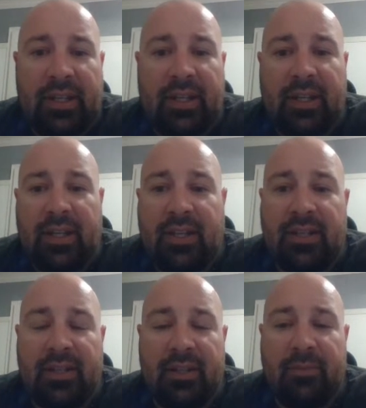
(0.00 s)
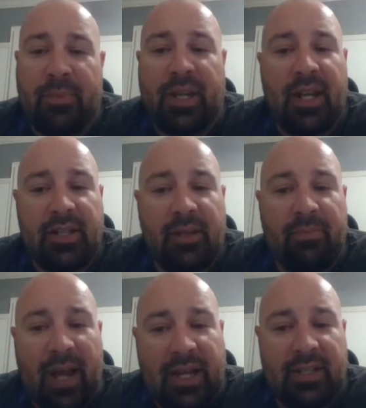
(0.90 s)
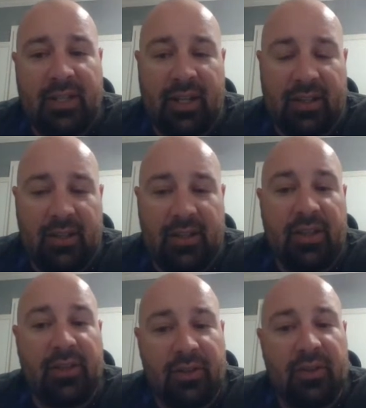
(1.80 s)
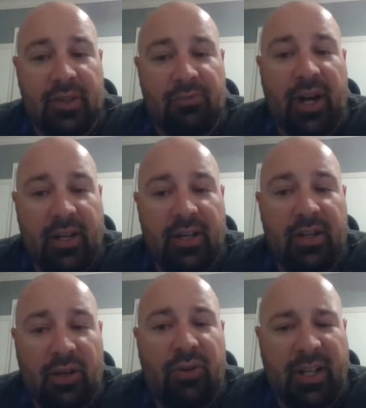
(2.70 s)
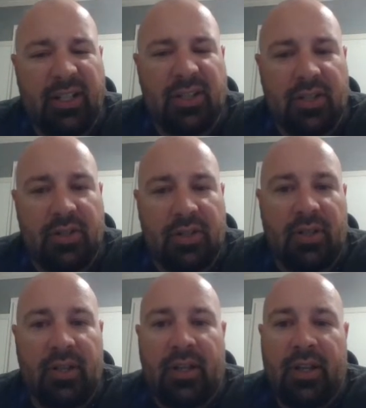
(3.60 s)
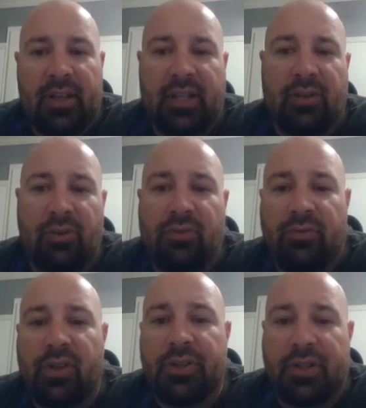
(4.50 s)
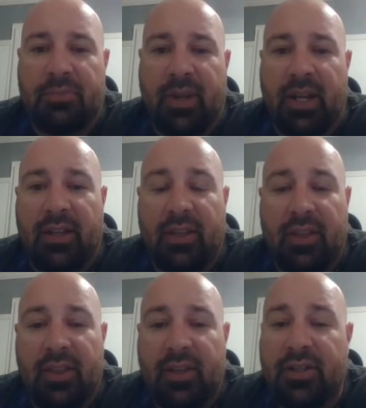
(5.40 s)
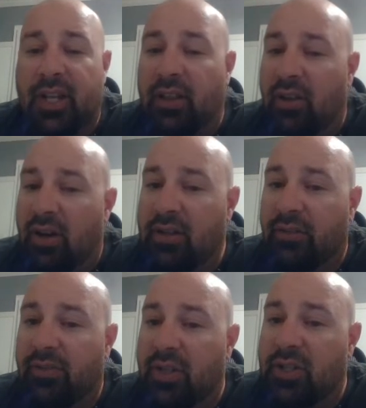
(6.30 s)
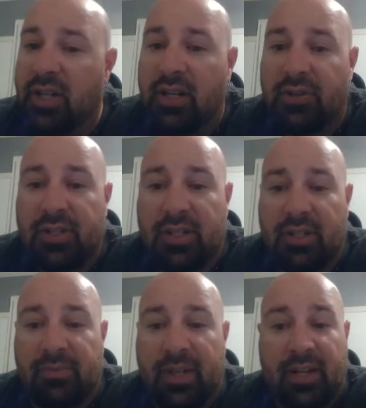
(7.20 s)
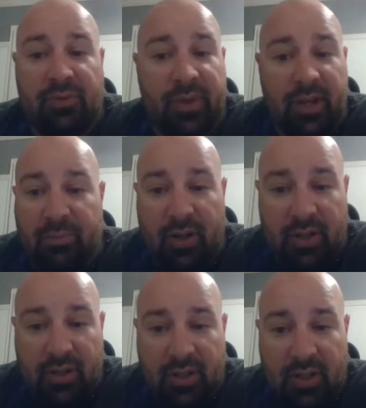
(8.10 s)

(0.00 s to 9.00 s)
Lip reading: is because of the mindset and the correct decision that the local villagers made, there's a large fish ecosystem that has reemerged.